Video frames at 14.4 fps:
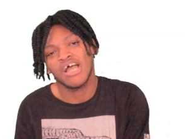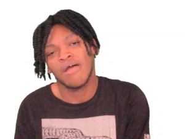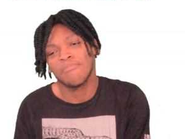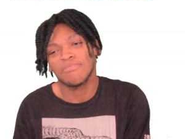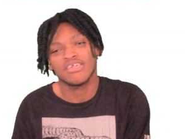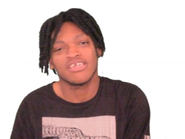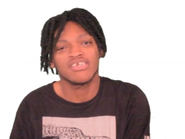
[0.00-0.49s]

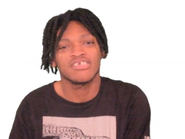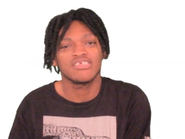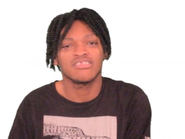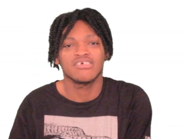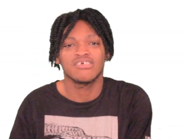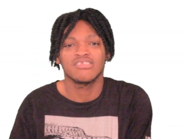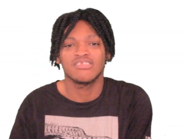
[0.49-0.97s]
I mean
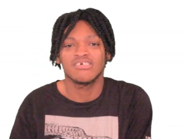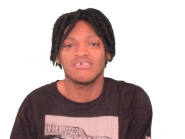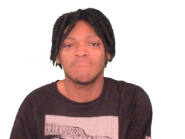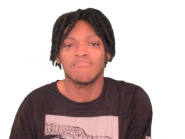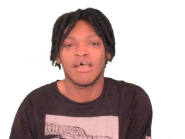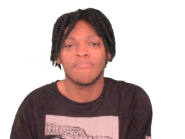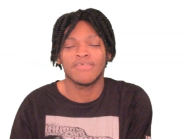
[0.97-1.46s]
the
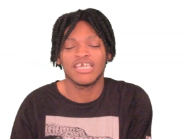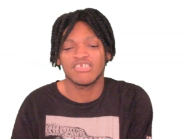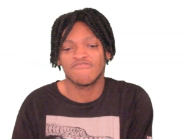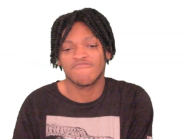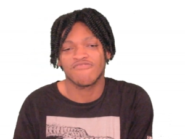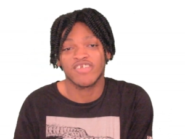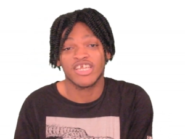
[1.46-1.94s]
the my
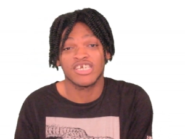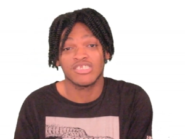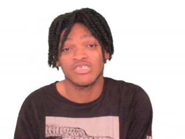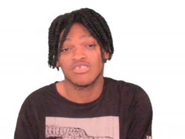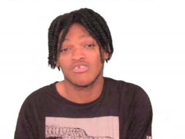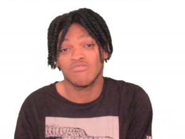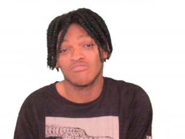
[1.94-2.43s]
man's friends
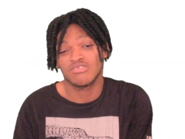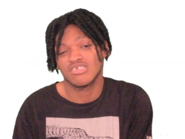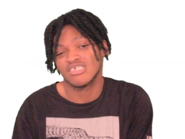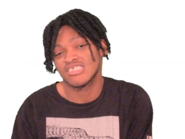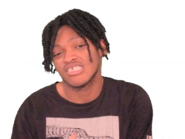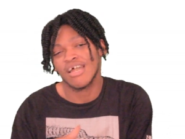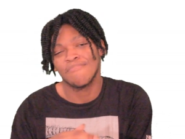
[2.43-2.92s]
jokes,
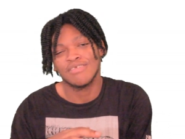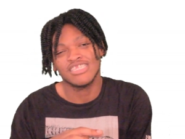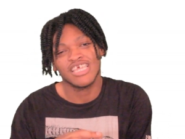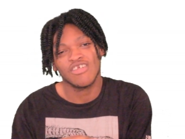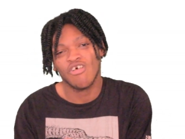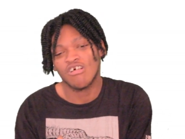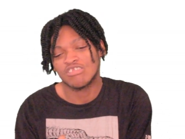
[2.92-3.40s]
cause I mean
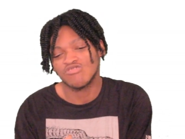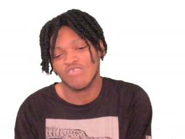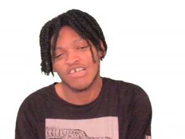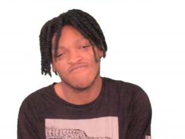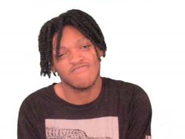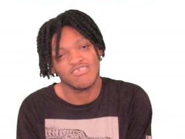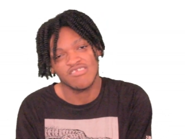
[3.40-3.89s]
they are
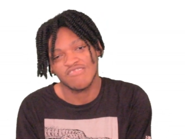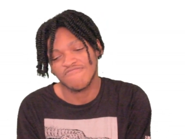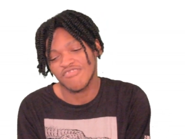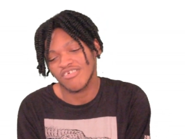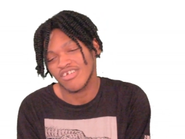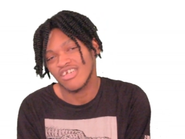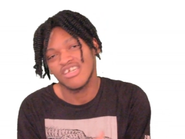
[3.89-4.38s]
trifling as
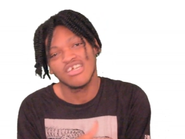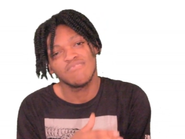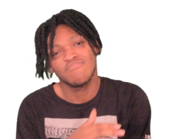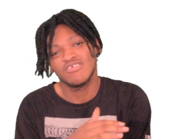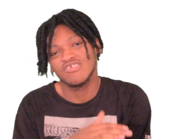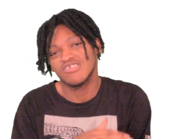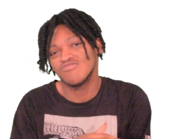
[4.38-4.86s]
fuck.
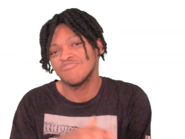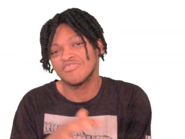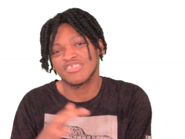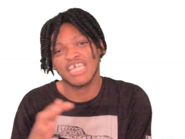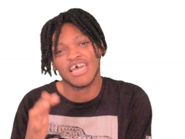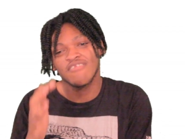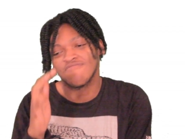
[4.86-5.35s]
But you
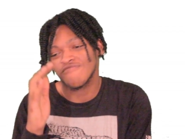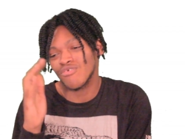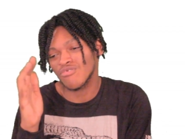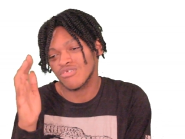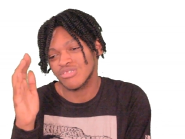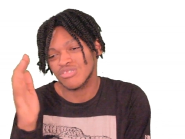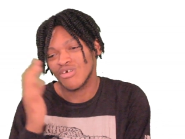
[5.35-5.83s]
just gotta
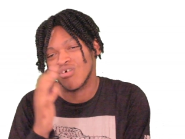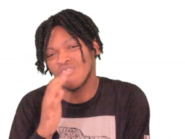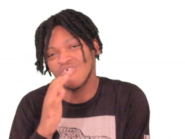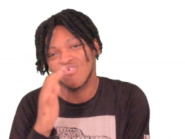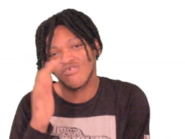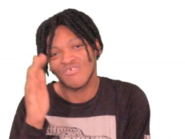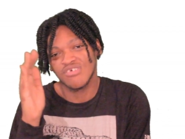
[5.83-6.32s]
focus
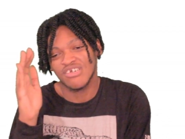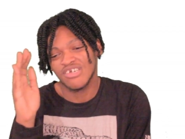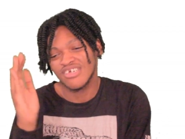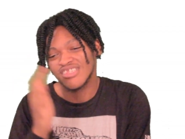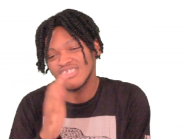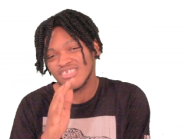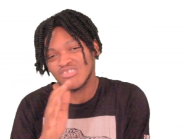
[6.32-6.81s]
on
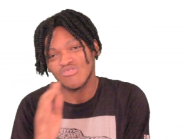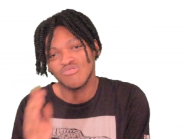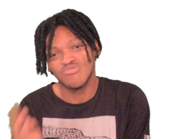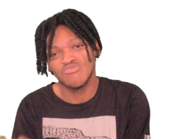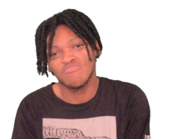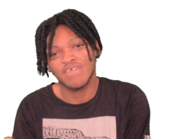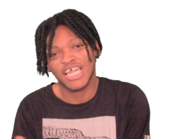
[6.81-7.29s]
the
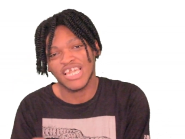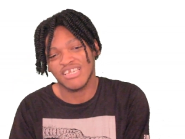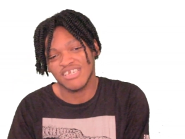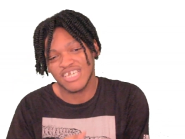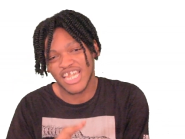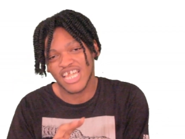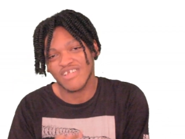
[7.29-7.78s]
two
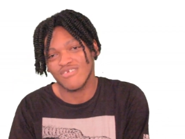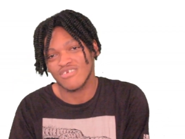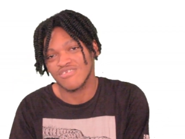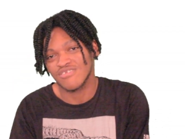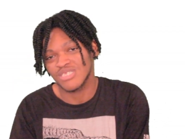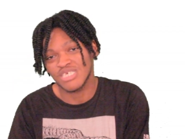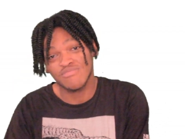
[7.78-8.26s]
main
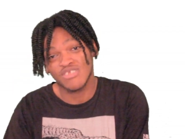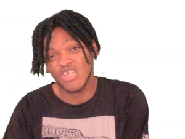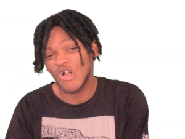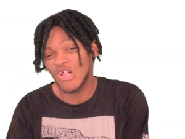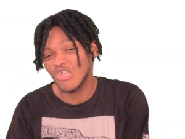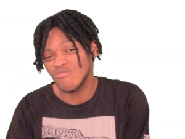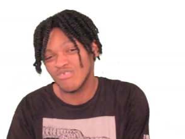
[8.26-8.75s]
characters. Them the
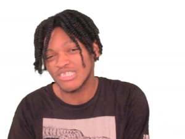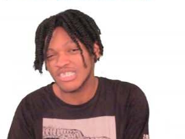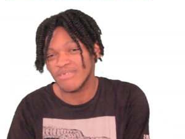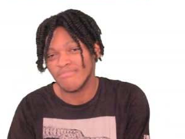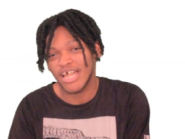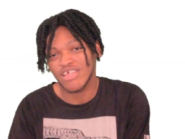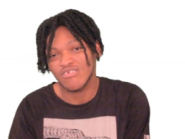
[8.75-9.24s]
only ones
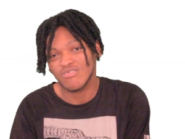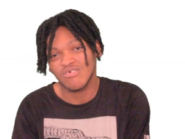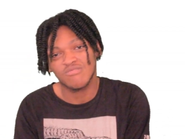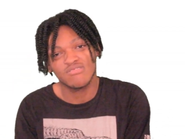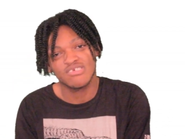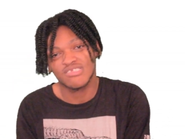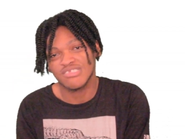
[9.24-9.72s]
that matter.
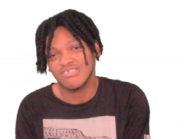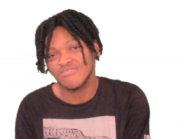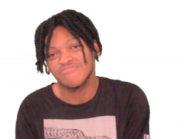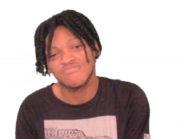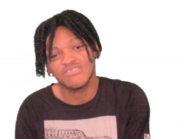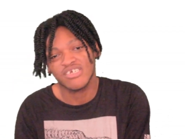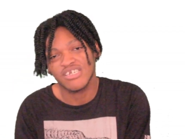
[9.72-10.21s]
Don't listen to
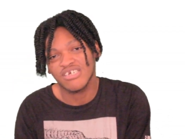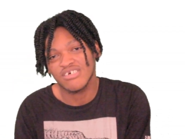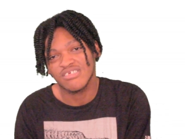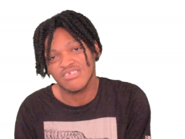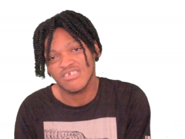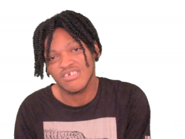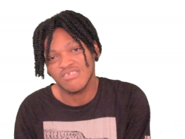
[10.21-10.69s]
what they are,
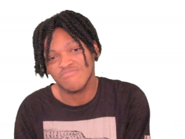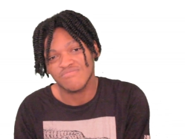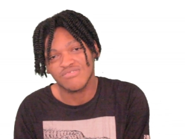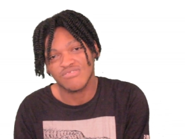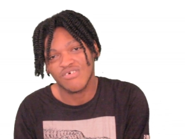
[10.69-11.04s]
the other ones.